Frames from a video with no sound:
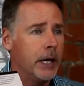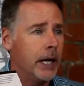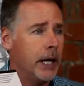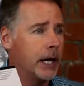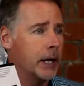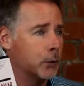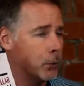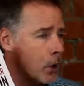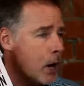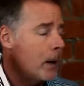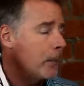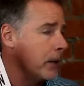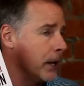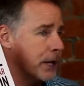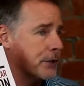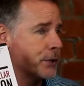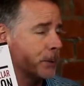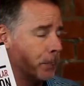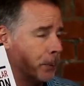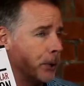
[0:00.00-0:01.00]
And Robert
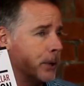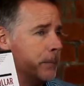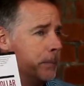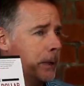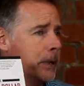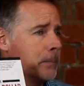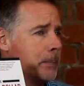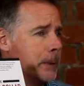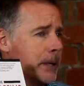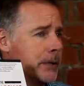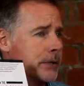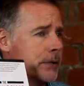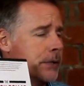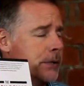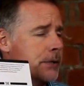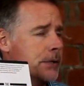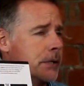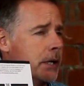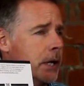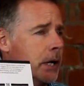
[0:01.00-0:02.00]
has a pretty big
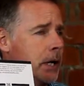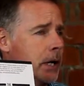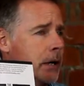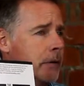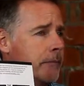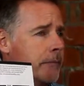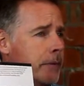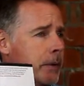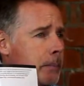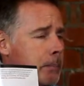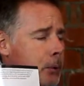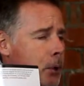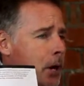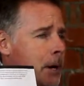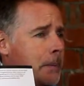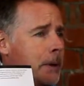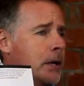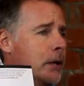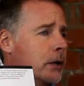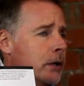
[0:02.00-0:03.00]
business, um,
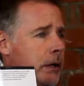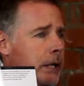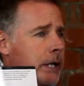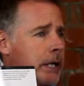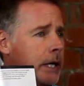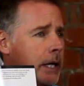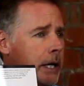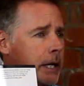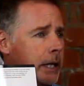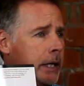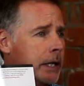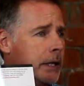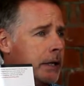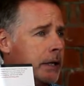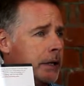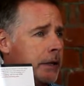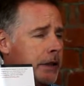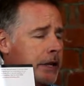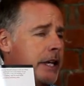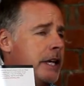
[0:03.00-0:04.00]
primarily
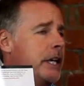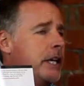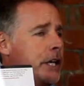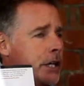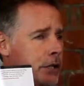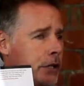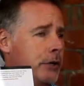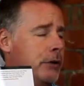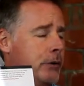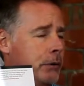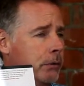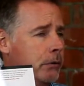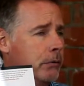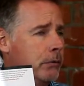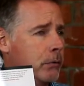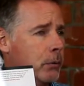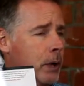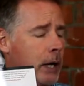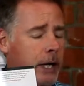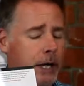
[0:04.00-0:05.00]
in the EU,
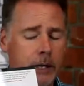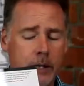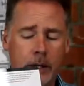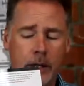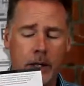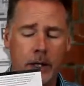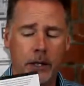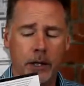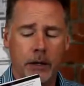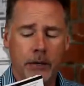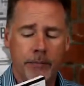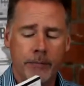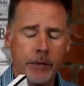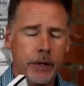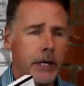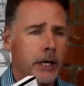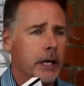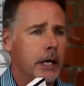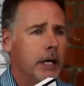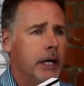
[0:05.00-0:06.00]
right? Um,
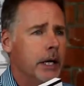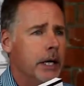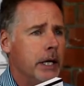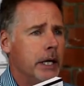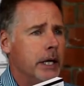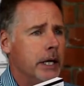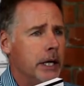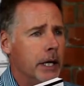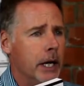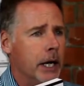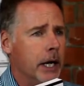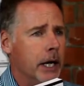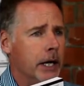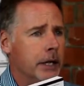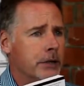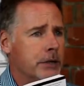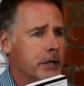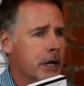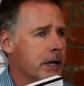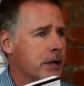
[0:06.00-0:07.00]
he
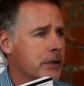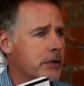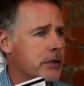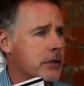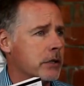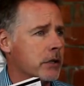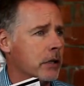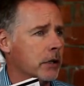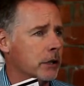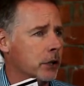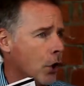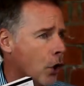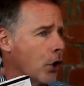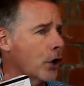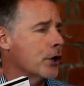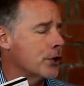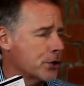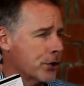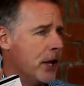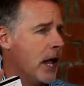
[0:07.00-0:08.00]
uh, does
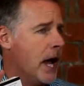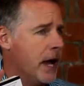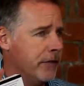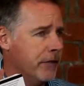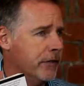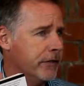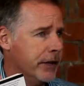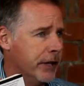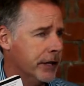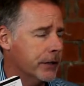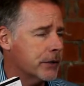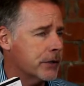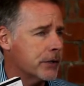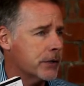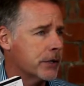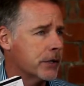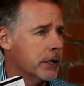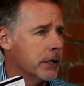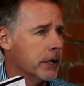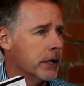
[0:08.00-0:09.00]
large live
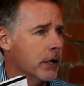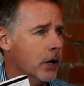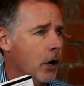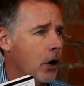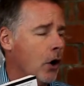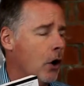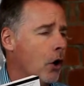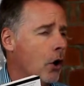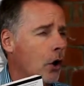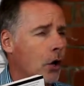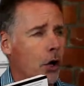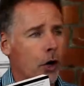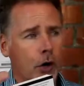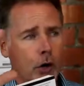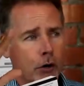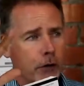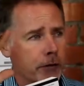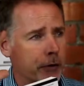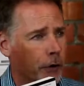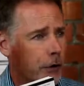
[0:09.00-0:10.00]
events all
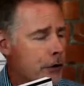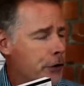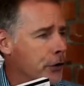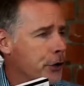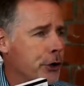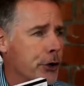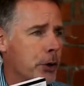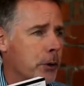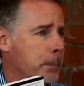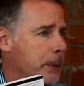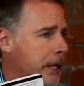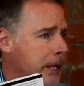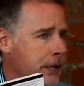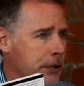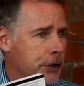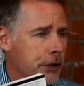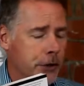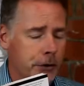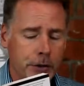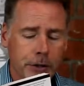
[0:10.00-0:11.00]
over the
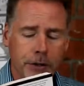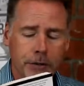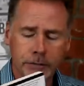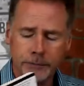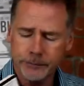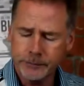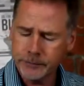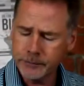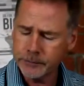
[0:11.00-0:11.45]
European Union.